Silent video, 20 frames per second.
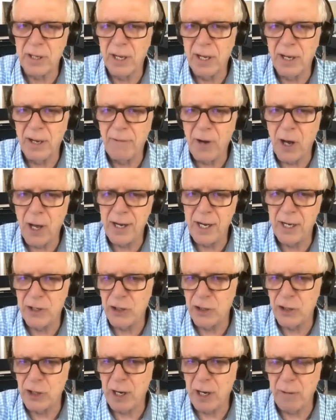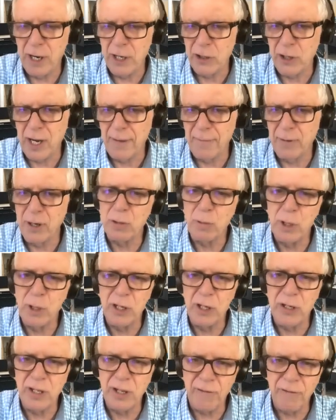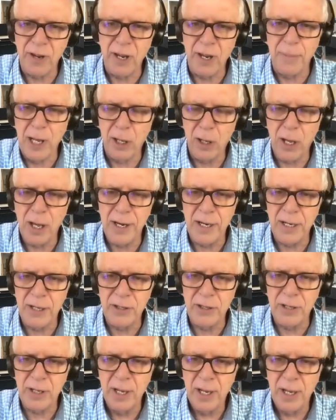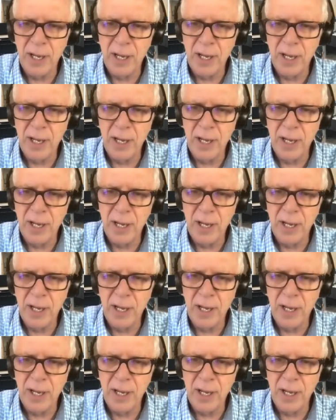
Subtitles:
of audience generation efforts, which is the female audience.